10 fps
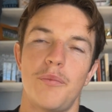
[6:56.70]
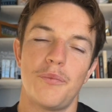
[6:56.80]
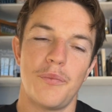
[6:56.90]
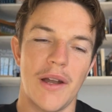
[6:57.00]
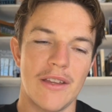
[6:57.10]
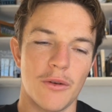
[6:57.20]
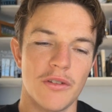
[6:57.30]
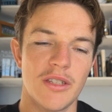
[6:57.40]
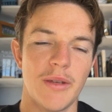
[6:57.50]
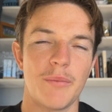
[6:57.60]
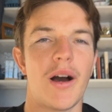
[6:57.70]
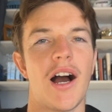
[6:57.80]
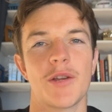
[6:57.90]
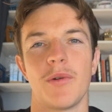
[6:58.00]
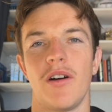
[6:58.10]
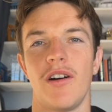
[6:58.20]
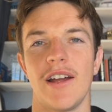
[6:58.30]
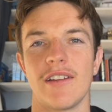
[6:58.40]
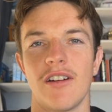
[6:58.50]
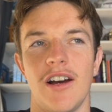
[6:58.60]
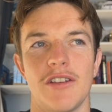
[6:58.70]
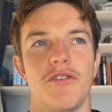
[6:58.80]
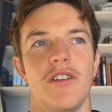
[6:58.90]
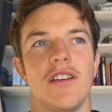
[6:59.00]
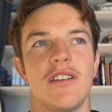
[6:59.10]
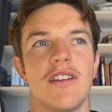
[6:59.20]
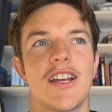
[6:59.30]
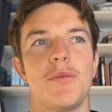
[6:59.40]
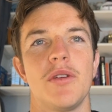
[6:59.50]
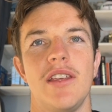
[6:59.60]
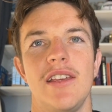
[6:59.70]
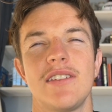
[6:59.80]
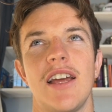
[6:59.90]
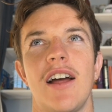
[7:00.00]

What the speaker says: But he's also been parked behind guys for a couple of years now.